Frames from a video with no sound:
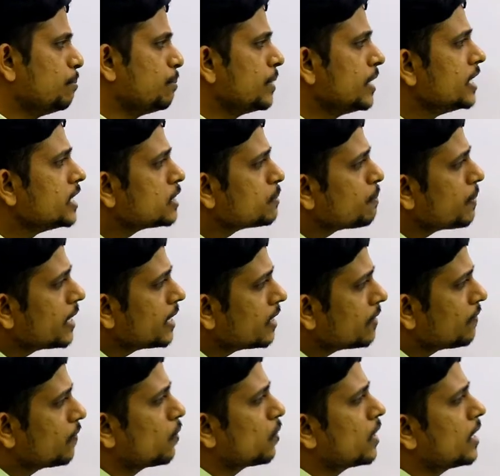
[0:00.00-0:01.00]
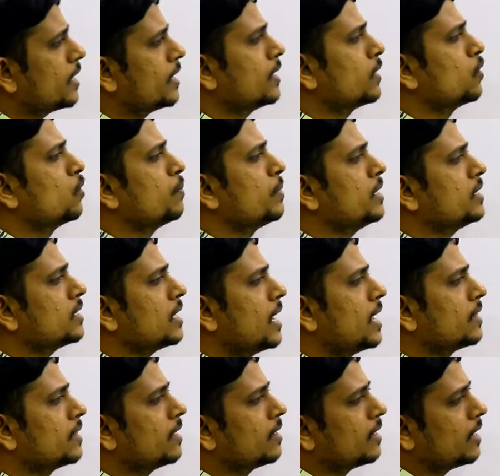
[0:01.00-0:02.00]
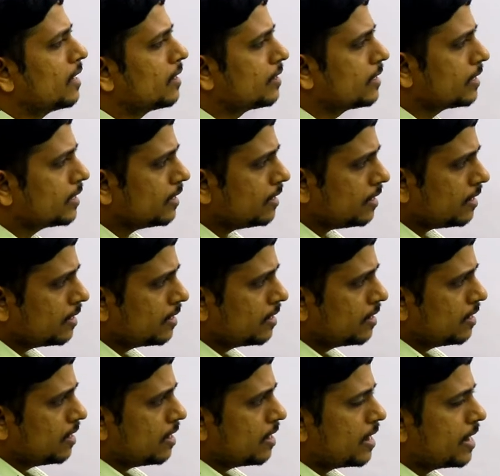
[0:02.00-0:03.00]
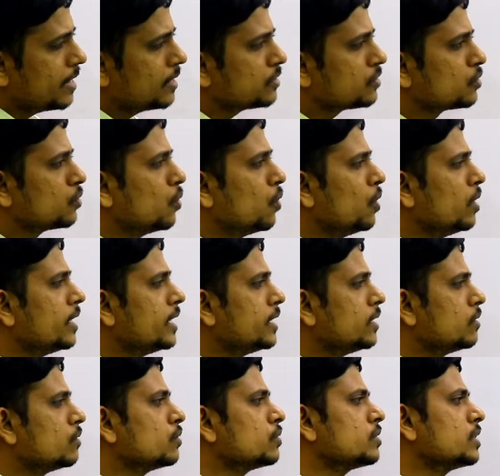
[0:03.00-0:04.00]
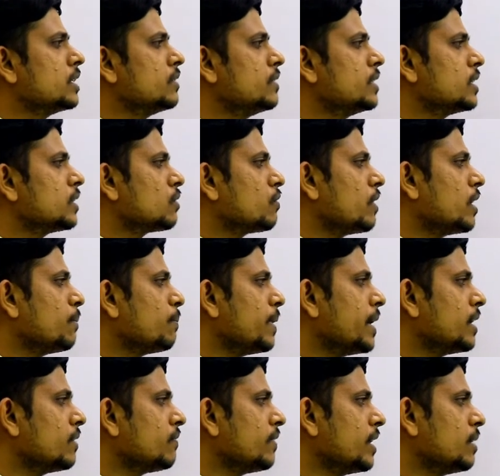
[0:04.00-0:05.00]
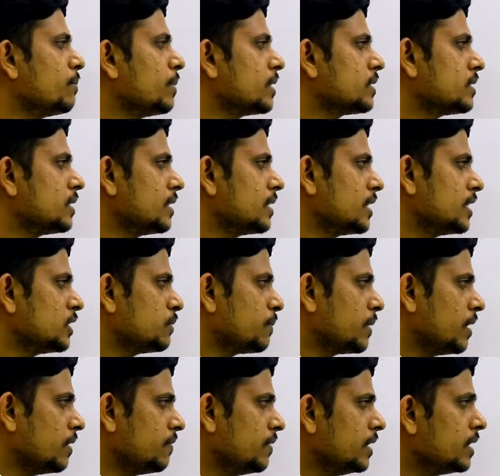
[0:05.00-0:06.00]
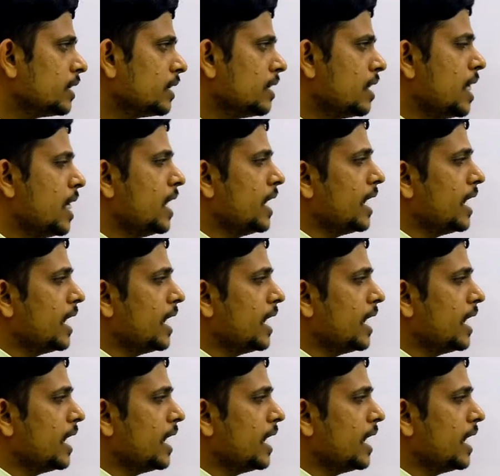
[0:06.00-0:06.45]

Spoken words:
B spent 400 rupees on that article and sold it to C with 12.5% profit.